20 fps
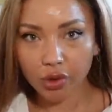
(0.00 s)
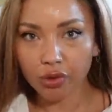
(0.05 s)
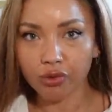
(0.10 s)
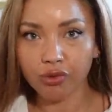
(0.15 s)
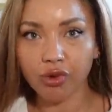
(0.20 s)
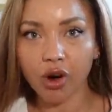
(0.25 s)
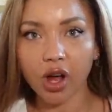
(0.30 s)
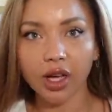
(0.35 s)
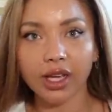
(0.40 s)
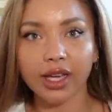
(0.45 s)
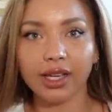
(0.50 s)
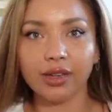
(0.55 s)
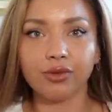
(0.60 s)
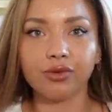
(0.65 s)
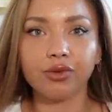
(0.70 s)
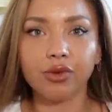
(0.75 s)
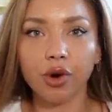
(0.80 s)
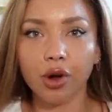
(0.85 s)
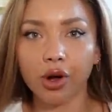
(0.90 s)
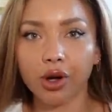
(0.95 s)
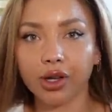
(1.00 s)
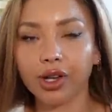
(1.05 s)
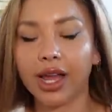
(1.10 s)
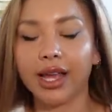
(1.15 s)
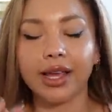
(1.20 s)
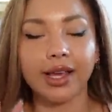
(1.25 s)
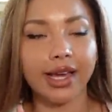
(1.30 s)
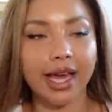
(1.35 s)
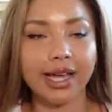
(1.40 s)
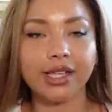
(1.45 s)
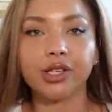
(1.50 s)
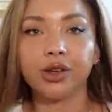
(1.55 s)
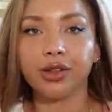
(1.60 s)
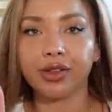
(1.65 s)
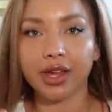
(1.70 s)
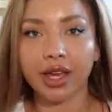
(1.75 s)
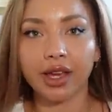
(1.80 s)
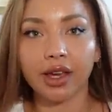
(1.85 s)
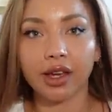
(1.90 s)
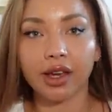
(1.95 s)
rugged rock, like, okay, so
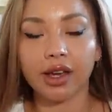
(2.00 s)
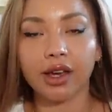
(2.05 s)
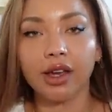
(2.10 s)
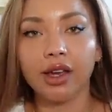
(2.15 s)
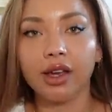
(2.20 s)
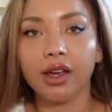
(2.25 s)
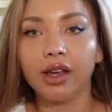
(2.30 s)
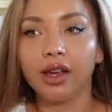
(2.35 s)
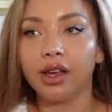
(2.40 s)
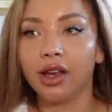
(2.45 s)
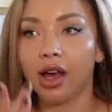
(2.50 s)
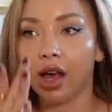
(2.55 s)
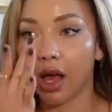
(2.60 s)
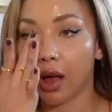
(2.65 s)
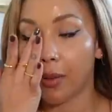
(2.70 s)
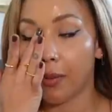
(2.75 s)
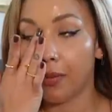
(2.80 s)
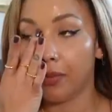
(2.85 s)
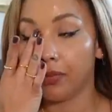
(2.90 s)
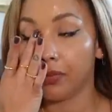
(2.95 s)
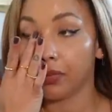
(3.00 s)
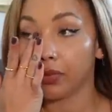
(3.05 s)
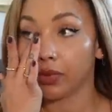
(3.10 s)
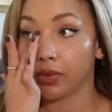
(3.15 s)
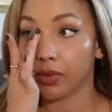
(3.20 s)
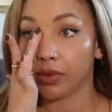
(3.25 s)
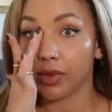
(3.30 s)
think um,